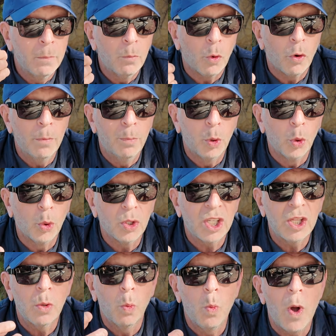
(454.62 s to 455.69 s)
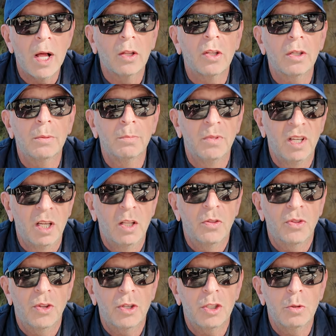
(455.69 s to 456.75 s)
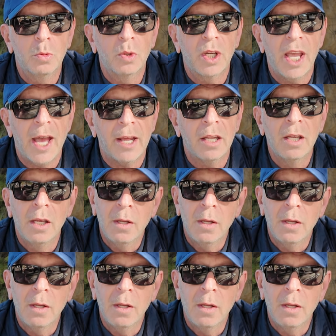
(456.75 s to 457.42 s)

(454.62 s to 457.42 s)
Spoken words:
More importantly, the welcome that you will get,